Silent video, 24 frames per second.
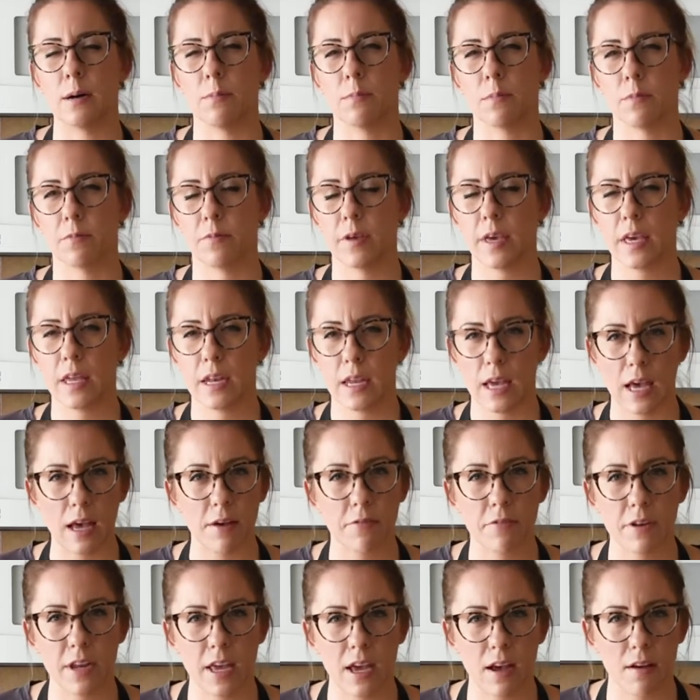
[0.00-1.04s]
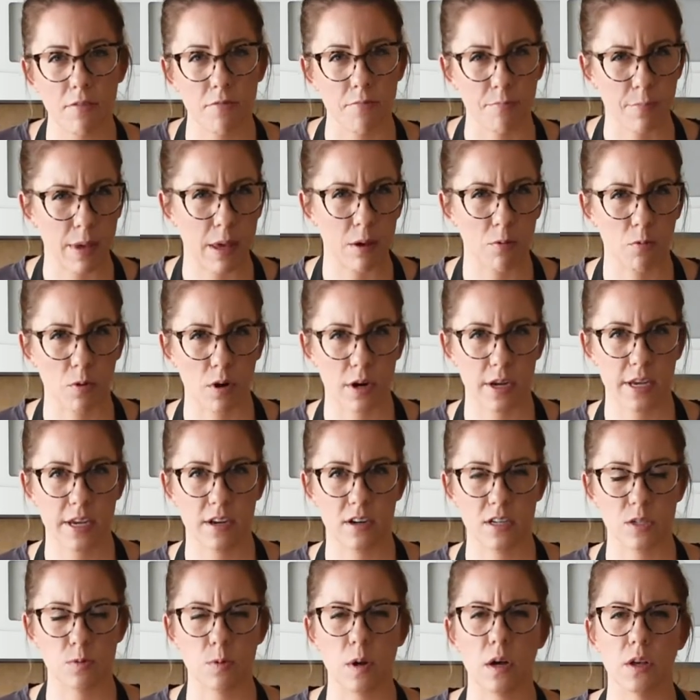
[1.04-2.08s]
Vegan half and half may work
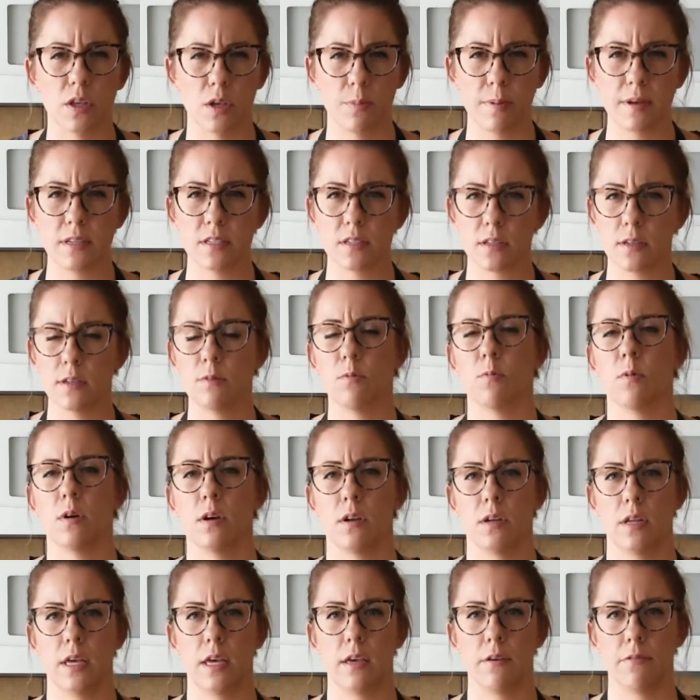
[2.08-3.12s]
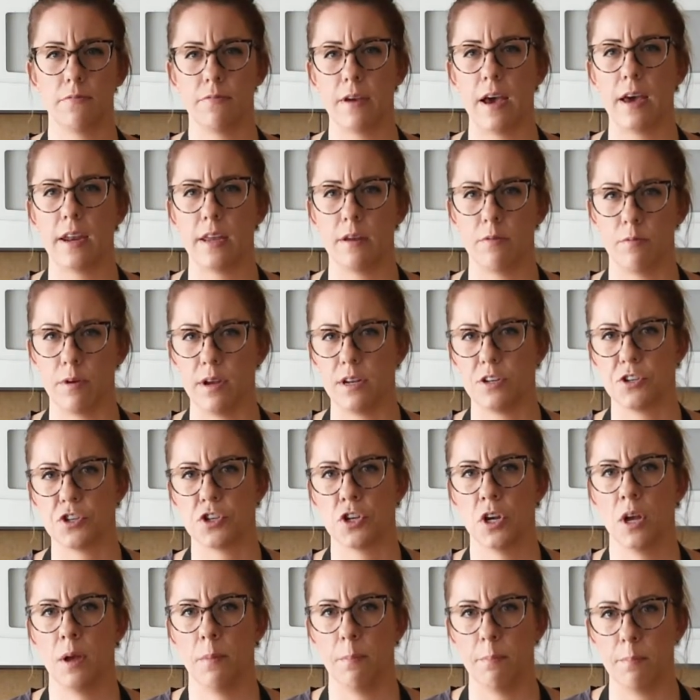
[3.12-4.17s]
here as well. You basically want a fatty,
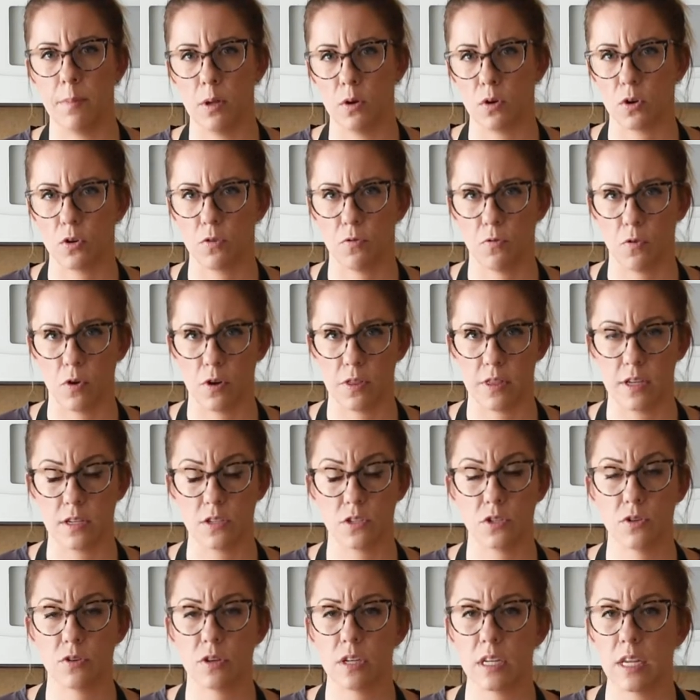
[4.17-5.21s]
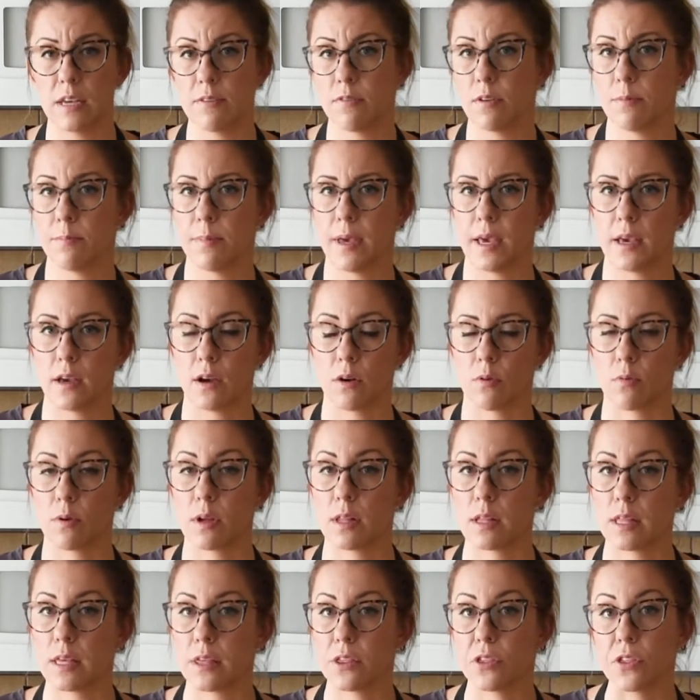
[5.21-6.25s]
rich milk for this. You could even make a
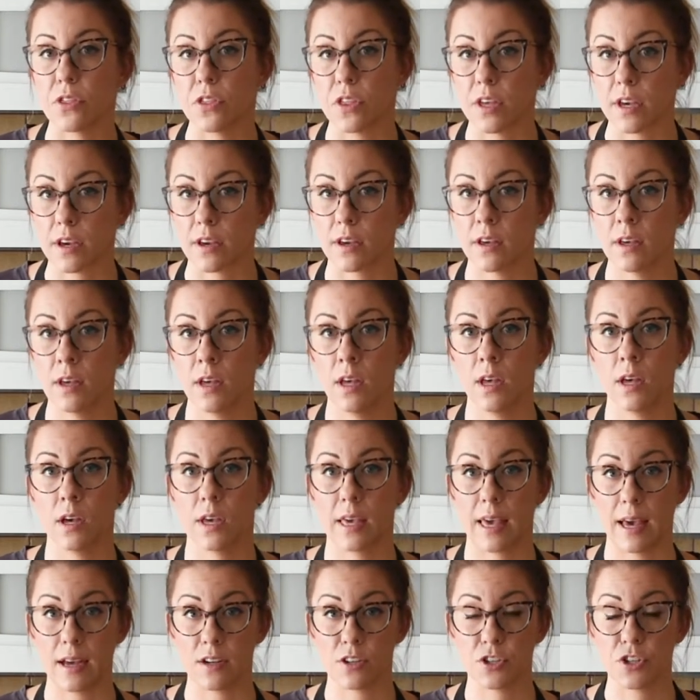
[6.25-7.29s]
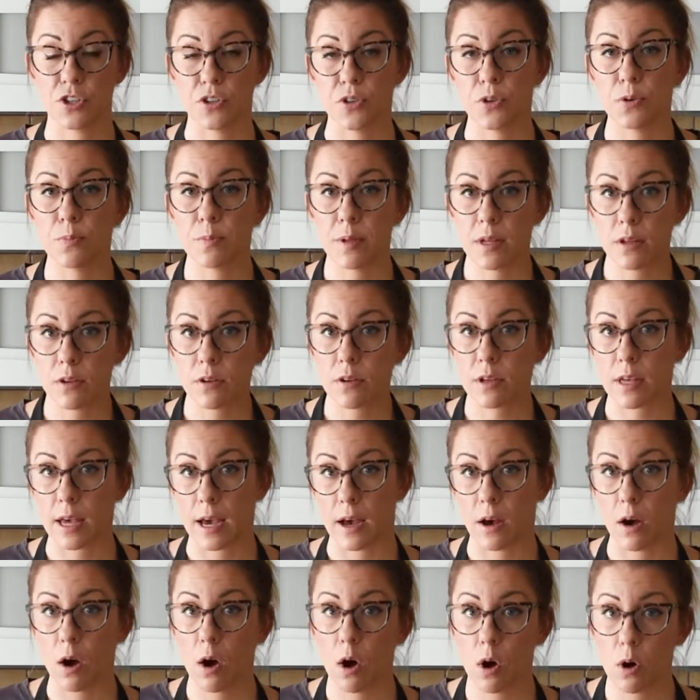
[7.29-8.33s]
really thick cashew milk
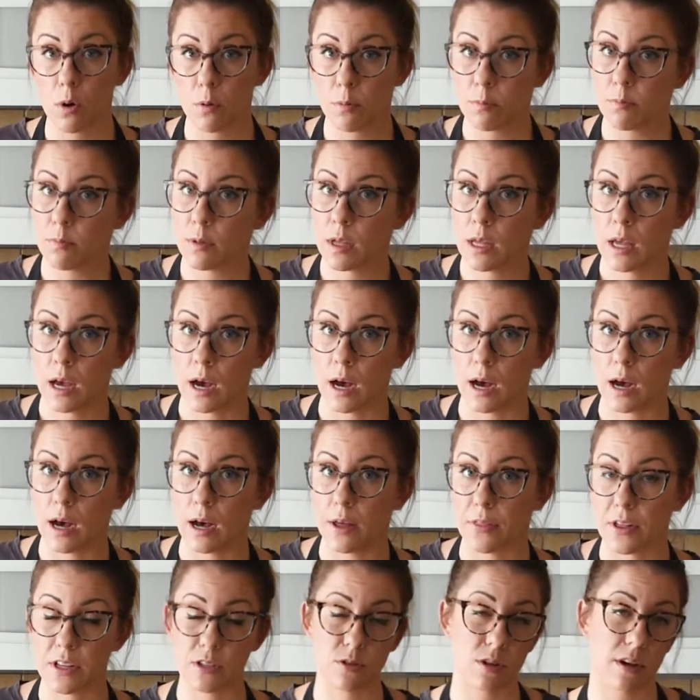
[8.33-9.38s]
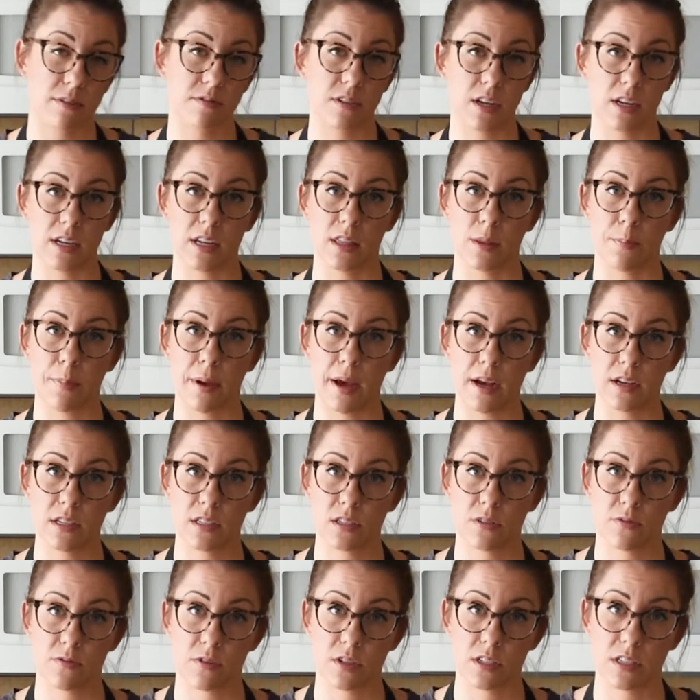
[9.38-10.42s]
at home. That's what I've done in the
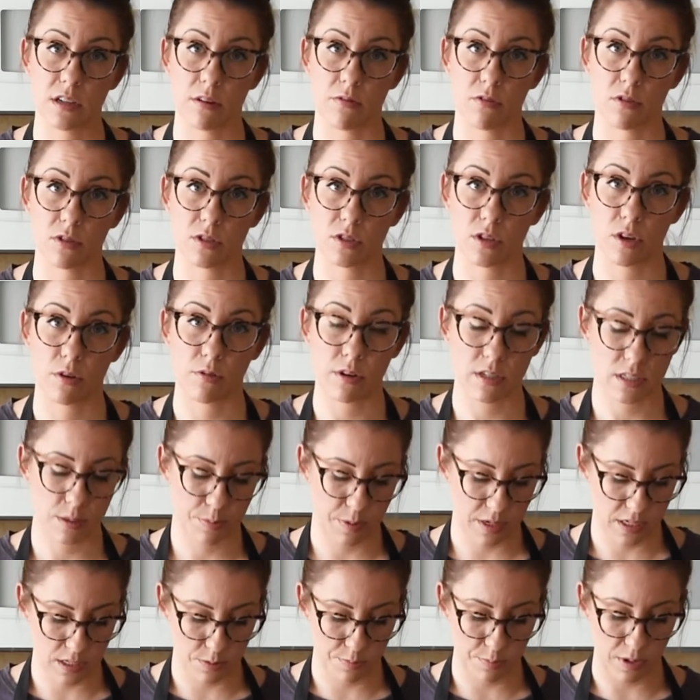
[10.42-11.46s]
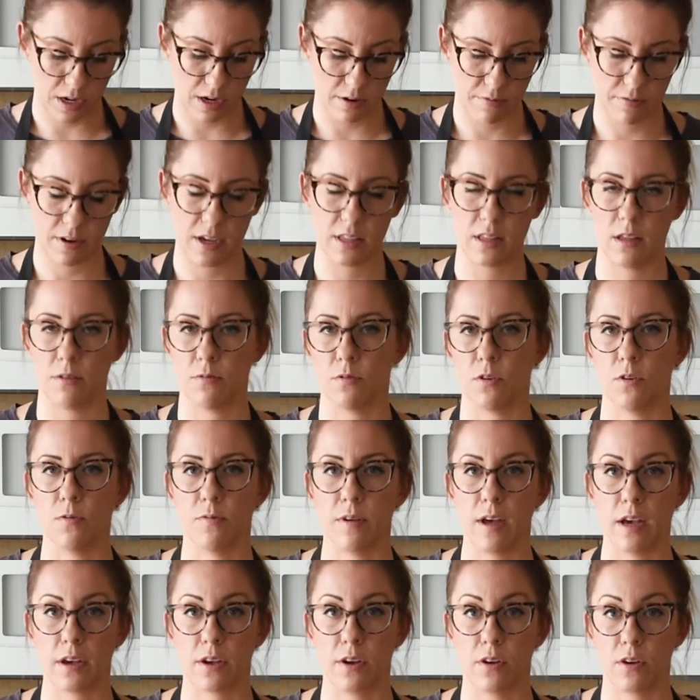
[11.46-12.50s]
past for several scone recipes, but I find that
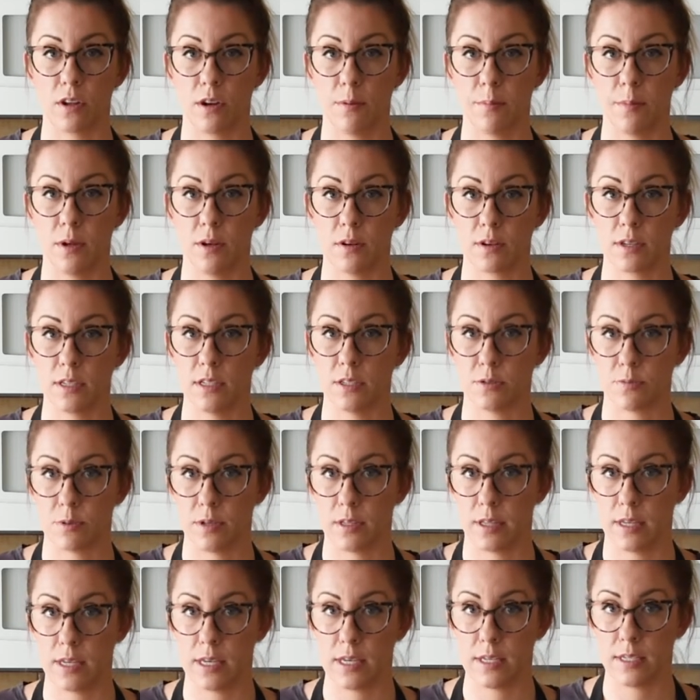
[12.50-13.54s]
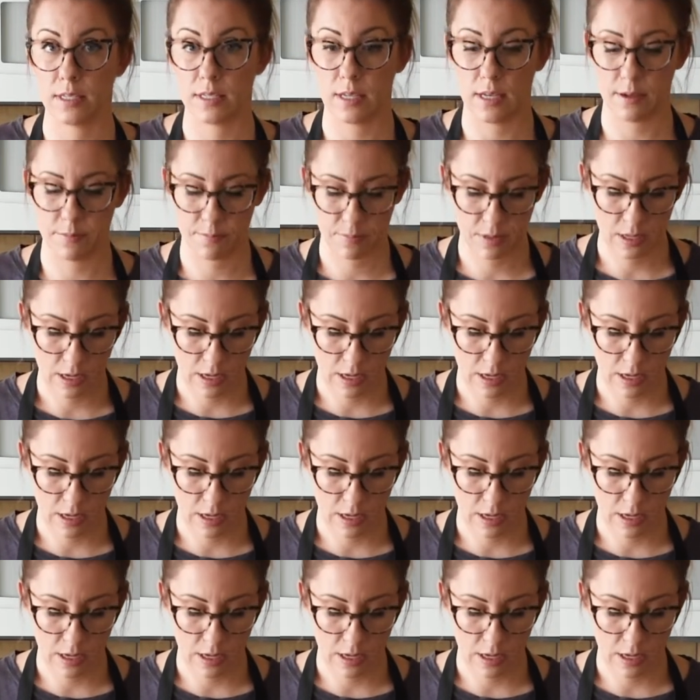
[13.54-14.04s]
full-fat coconut milk is really easy.